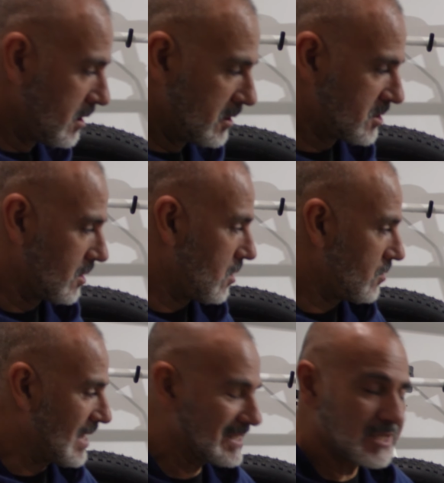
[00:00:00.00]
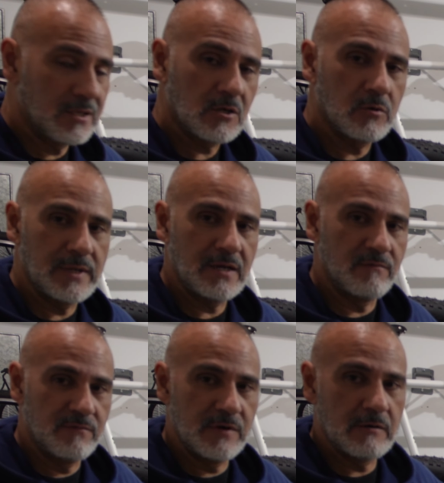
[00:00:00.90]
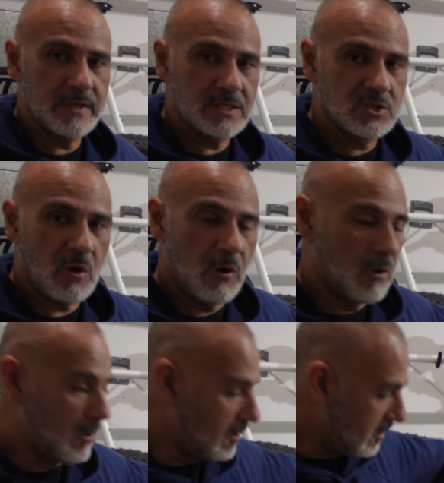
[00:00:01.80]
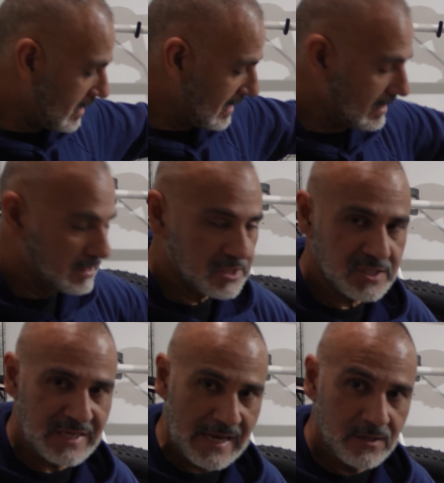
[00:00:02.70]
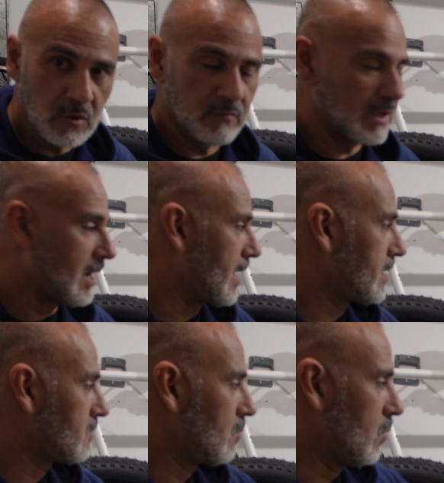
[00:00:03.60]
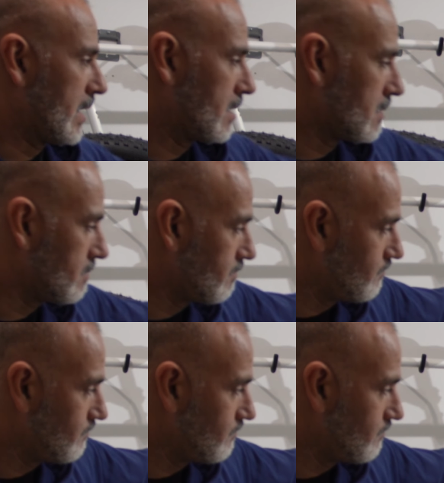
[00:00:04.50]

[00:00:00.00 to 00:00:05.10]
So that's going to create a very tall standover height where